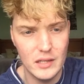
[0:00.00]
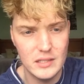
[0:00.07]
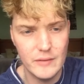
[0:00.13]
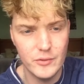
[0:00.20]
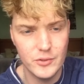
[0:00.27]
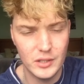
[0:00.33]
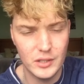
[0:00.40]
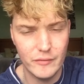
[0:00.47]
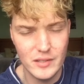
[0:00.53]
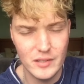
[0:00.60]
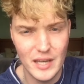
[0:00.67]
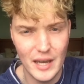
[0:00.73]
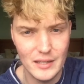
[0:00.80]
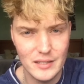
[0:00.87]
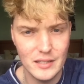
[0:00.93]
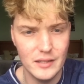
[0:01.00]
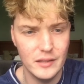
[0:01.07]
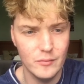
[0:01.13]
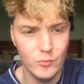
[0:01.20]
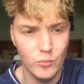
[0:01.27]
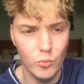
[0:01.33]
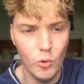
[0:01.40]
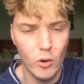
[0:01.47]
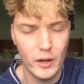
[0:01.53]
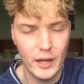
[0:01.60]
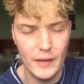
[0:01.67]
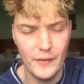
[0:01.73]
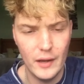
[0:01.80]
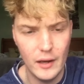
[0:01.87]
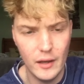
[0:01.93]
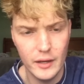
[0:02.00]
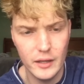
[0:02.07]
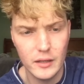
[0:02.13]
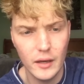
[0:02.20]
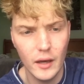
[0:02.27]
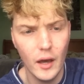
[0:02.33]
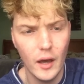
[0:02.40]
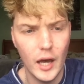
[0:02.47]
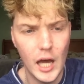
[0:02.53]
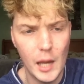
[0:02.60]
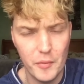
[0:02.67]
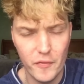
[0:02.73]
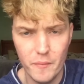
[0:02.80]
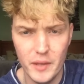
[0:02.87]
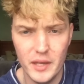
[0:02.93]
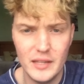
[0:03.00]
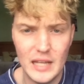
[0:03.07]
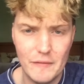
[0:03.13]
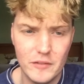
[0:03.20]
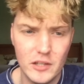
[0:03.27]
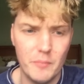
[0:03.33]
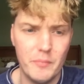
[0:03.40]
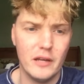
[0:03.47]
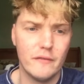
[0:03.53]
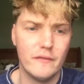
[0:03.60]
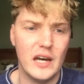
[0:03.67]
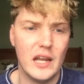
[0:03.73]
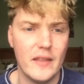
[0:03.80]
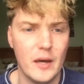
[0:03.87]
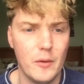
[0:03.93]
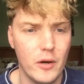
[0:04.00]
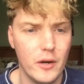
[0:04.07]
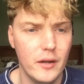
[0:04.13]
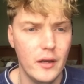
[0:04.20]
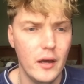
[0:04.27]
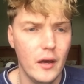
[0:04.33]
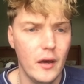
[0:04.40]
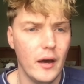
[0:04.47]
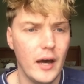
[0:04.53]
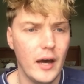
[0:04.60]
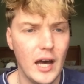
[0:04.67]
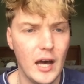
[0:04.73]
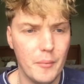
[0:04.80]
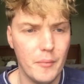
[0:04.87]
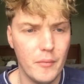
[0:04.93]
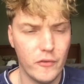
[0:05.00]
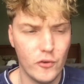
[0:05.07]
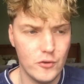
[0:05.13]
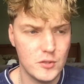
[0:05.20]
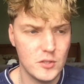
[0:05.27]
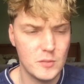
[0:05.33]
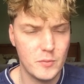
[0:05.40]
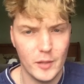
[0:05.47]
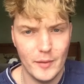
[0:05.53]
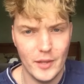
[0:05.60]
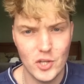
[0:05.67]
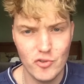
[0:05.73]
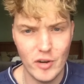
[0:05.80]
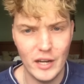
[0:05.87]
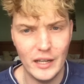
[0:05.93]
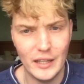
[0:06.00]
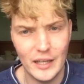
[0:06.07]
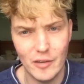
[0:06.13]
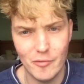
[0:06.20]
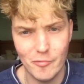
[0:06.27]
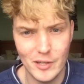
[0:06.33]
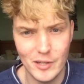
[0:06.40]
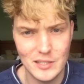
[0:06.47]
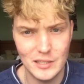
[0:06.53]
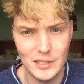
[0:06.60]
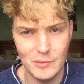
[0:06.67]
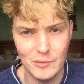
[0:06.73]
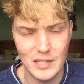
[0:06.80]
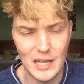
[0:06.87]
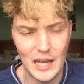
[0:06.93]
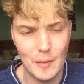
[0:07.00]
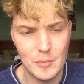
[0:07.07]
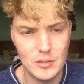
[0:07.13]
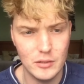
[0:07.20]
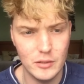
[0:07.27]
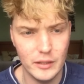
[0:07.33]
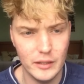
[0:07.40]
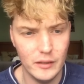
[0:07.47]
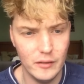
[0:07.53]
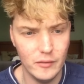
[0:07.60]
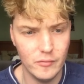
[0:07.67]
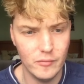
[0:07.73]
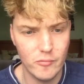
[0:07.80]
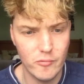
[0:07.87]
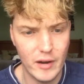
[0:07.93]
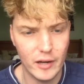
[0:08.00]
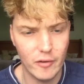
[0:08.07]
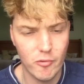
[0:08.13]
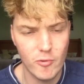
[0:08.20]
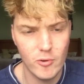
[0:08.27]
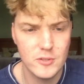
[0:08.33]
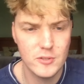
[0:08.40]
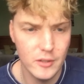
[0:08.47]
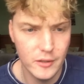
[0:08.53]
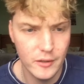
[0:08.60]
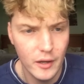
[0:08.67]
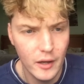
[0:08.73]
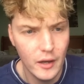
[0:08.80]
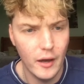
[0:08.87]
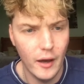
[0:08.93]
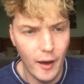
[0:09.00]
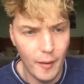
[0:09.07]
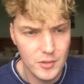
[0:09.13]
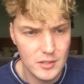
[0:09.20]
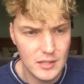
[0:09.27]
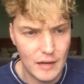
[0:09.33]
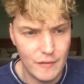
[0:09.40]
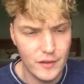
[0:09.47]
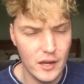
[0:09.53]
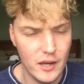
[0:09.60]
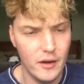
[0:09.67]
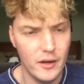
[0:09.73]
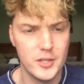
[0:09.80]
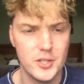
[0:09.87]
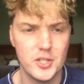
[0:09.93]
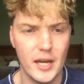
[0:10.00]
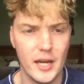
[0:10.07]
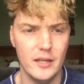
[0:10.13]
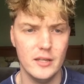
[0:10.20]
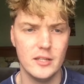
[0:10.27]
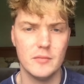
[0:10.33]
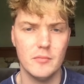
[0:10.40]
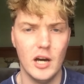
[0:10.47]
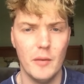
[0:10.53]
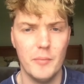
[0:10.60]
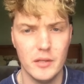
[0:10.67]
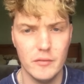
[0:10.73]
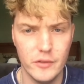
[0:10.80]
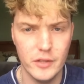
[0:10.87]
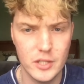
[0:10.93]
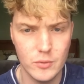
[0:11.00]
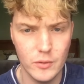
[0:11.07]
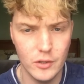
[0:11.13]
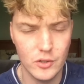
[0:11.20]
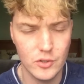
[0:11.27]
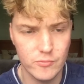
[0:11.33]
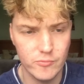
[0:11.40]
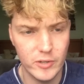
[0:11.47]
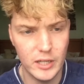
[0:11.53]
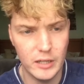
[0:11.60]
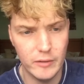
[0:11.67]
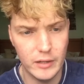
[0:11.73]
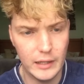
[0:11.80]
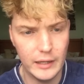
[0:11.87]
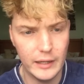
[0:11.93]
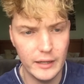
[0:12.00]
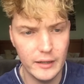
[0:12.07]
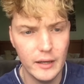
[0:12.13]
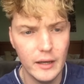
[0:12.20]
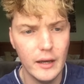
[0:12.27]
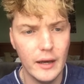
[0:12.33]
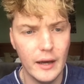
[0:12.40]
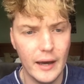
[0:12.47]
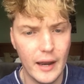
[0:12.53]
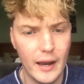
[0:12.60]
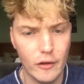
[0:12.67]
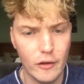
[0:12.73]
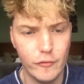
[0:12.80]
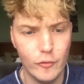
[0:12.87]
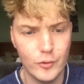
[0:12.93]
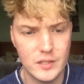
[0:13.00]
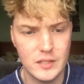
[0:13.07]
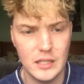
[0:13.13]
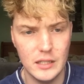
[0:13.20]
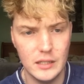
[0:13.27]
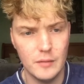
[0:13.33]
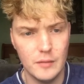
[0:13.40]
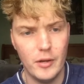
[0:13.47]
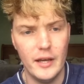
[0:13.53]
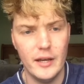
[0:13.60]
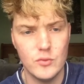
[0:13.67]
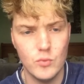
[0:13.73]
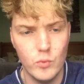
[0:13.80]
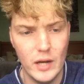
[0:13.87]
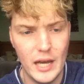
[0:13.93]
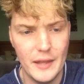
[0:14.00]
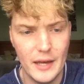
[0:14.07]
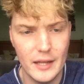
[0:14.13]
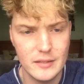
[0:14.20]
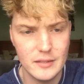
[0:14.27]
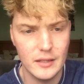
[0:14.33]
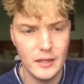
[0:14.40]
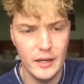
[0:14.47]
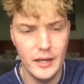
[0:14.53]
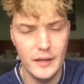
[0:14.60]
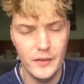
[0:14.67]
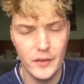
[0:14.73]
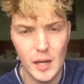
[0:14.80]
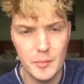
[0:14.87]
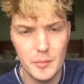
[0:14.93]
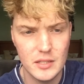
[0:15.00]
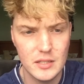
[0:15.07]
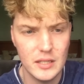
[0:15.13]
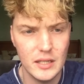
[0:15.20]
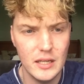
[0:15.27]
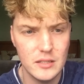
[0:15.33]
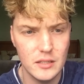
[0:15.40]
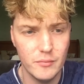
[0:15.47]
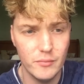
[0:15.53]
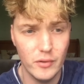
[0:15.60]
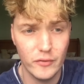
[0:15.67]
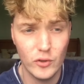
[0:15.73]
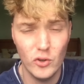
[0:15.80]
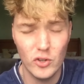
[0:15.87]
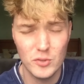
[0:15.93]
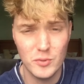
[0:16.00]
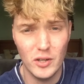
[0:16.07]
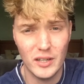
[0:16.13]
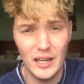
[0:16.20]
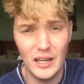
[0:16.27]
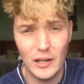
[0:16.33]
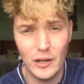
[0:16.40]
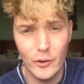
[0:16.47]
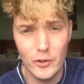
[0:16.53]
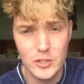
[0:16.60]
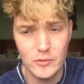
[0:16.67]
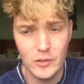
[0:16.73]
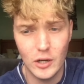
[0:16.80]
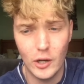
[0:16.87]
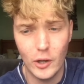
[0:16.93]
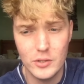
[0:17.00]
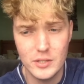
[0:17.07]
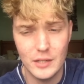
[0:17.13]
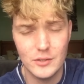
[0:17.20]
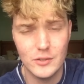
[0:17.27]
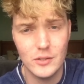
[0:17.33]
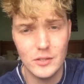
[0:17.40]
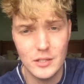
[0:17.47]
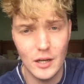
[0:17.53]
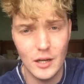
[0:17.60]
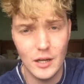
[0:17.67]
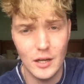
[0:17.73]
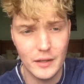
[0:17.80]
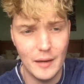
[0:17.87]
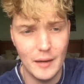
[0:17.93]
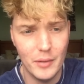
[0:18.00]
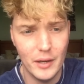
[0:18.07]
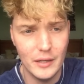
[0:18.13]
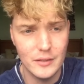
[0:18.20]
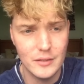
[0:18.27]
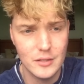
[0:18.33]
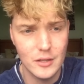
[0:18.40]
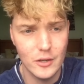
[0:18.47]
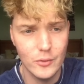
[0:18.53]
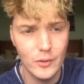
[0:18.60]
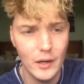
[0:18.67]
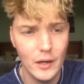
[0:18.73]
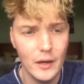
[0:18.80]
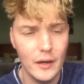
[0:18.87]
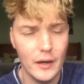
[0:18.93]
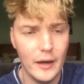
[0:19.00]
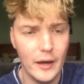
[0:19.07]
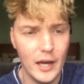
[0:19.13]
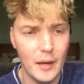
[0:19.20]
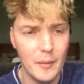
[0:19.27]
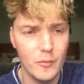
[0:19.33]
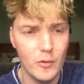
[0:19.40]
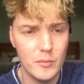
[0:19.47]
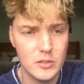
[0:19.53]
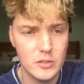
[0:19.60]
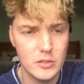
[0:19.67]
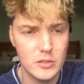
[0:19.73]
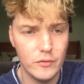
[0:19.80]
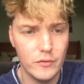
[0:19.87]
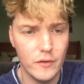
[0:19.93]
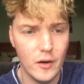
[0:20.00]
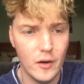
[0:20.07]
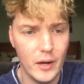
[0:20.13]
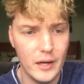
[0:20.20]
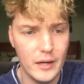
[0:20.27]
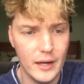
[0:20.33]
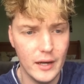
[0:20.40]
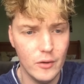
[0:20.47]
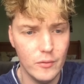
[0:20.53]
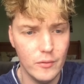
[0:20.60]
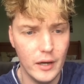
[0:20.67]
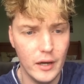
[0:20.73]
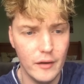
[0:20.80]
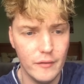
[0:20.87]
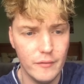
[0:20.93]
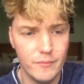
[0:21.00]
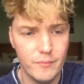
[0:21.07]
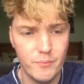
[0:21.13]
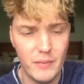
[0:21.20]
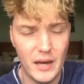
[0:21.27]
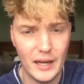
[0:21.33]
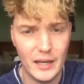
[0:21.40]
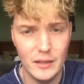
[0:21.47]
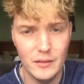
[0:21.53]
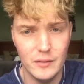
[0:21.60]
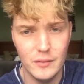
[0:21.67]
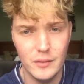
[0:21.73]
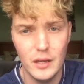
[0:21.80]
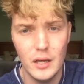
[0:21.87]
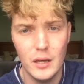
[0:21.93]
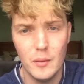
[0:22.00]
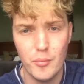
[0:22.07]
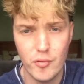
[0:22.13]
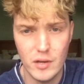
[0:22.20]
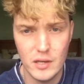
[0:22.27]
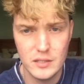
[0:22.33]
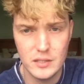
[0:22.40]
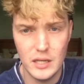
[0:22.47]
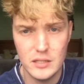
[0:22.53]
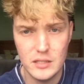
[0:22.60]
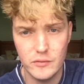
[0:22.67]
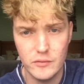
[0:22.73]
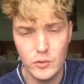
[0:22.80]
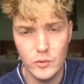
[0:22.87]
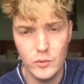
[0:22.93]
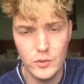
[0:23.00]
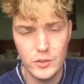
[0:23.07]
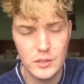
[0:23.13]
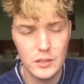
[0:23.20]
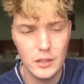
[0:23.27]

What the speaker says: Everyone's got different taste in what kit they like. But for me, definitely a big fan of that one. Of course, you spoke about the training kit recently. It was absolutely rank rotten. So definitely a nice change, in my opinion, for this one. It looks really, really clean. And I look forward to seeing the players wear that in the coming season. But of course, we are getting closer and closer now to the start of the campaign. So we won't be too far away now, back in pre-season, of course.